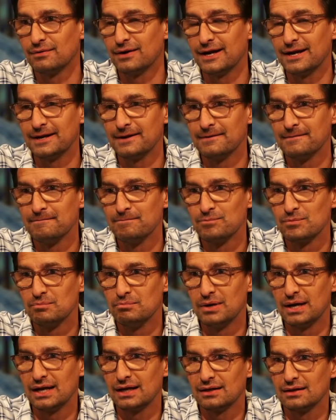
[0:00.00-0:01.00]
right?
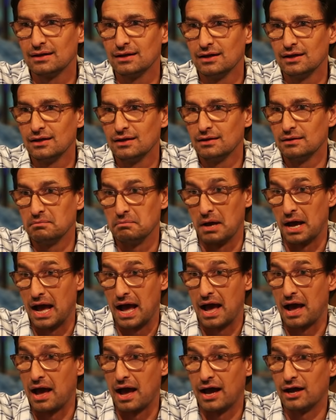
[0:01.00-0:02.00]
But
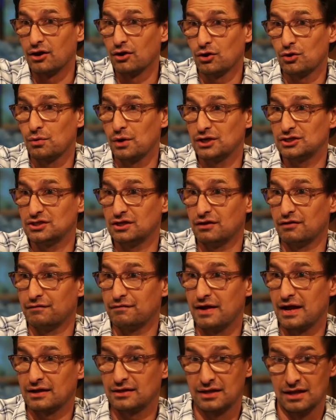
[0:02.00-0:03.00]
I don't question the fact